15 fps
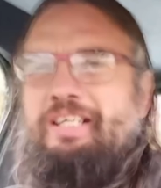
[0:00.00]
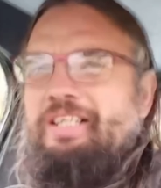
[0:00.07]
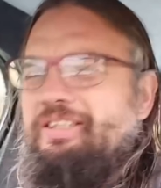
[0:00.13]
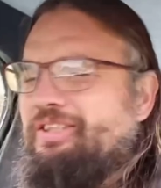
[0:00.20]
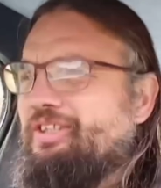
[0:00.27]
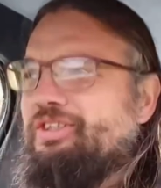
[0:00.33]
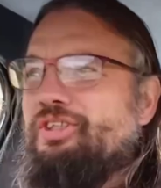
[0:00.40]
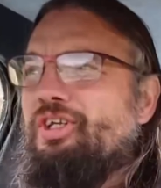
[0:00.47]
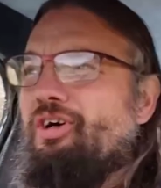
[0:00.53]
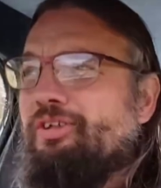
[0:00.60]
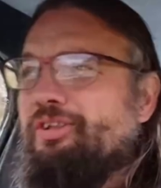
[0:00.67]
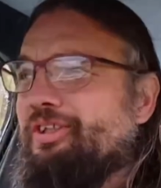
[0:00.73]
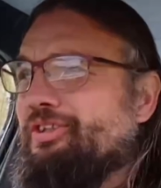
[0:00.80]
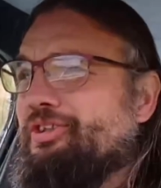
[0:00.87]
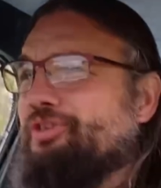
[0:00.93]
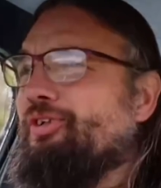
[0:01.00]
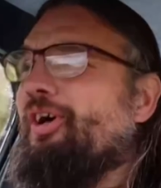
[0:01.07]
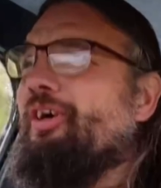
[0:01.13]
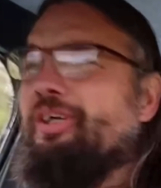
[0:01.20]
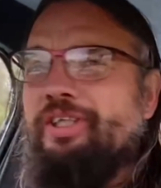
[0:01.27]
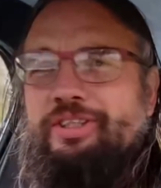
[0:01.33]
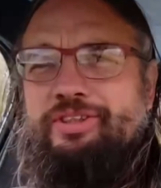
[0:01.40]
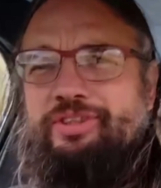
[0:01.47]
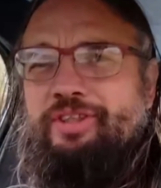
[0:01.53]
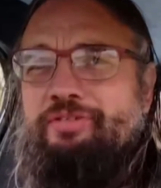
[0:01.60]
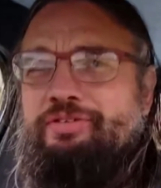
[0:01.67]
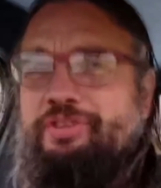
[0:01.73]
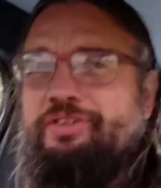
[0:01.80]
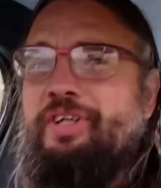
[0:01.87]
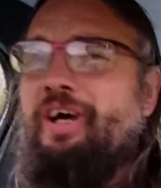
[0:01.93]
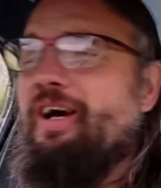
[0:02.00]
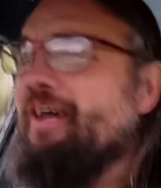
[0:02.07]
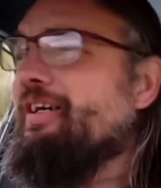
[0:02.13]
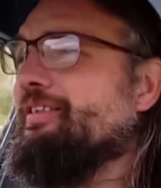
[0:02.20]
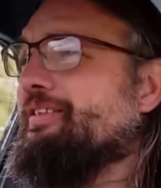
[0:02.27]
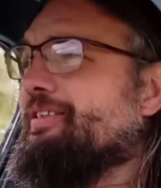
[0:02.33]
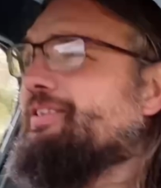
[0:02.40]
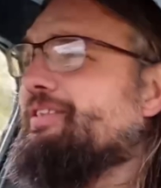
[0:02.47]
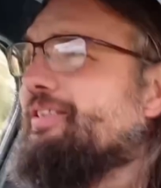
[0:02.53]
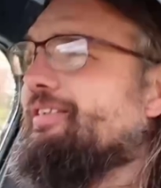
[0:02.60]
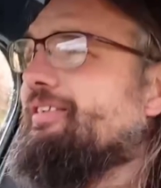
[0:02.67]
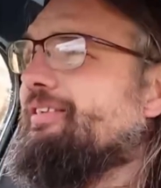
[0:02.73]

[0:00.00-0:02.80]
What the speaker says: It's not the strongest of starts.